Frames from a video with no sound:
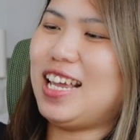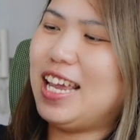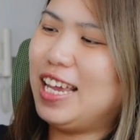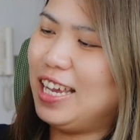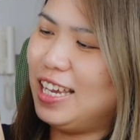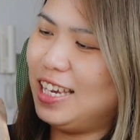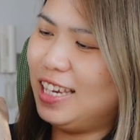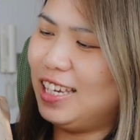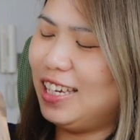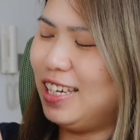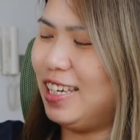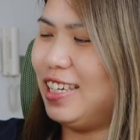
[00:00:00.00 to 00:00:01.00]

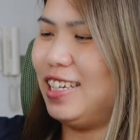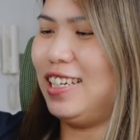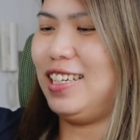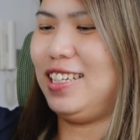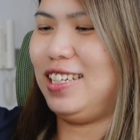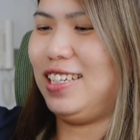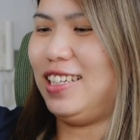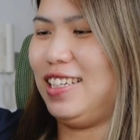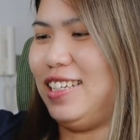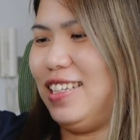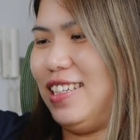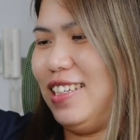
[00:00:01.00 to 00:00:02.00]
a,
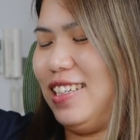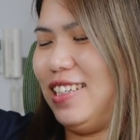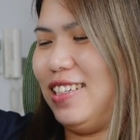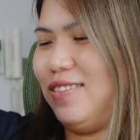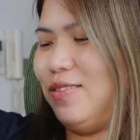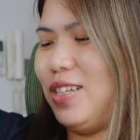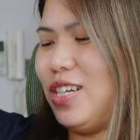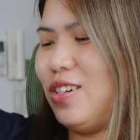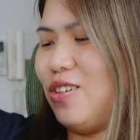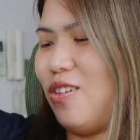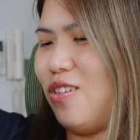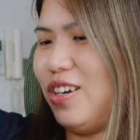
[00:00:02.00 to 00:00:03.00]
what do
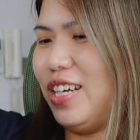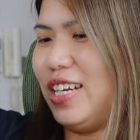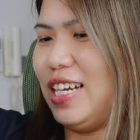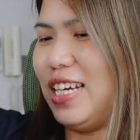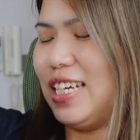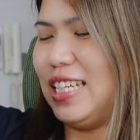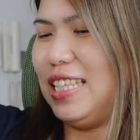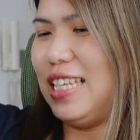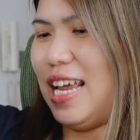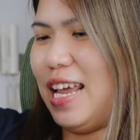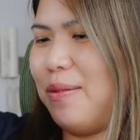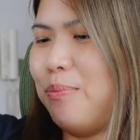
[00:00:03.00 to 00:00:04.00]
you call it, like a
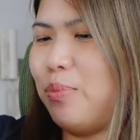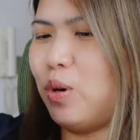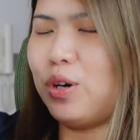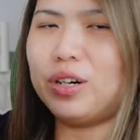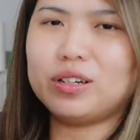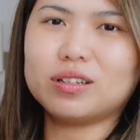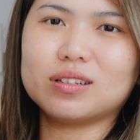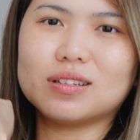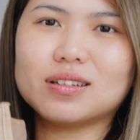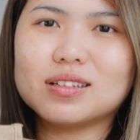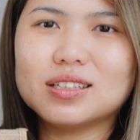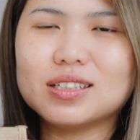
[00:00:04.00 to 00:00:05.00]
Danboard.
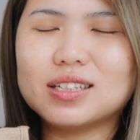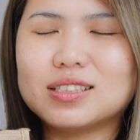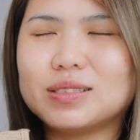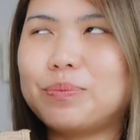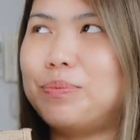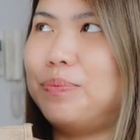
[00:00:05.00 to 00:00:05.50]
It, it's a,